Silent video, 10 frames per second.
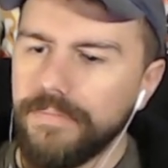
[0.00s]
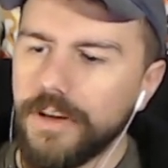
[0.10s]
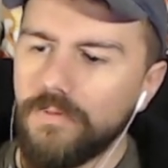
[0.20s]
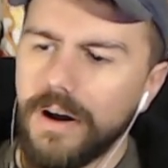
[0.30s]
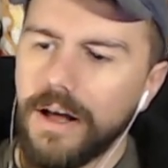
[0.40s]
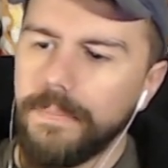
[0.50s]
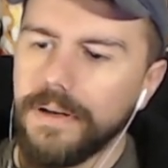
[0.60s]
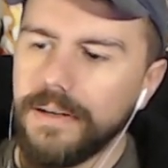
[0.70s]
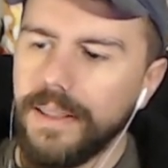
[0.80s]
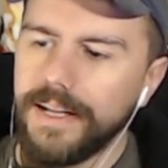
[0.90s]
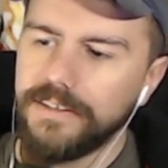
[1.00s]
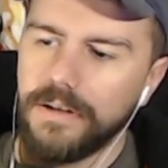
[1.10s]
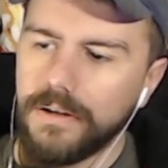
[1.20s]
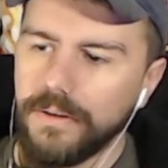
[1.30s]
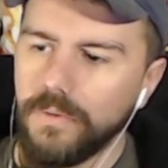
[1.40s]
They run up and they get
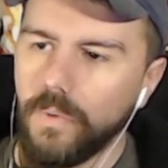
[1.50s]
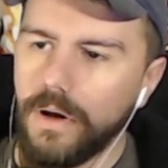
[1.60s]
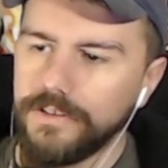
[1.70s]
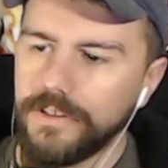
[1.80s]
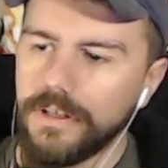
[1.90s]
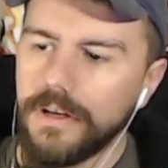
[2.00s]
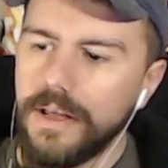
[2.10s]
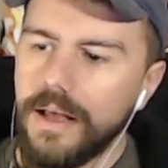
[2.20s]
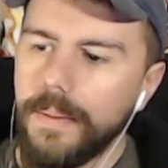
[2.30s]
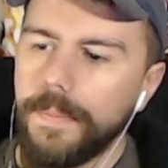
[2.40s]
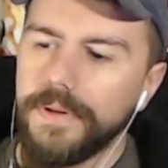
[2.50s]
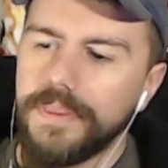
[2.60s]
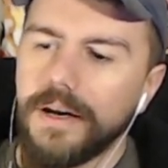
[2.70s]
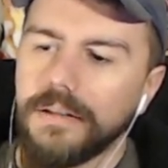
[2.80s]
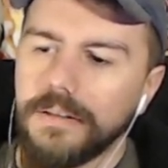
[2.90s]
stuck on the walls here, but
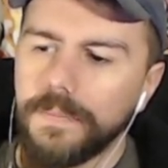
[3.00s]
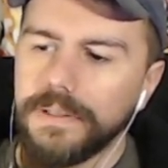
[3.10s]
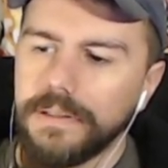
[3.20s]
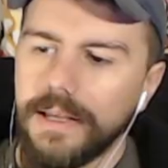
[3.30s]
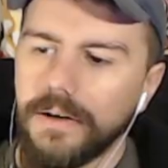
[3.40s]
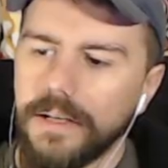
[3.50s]
then a little bit later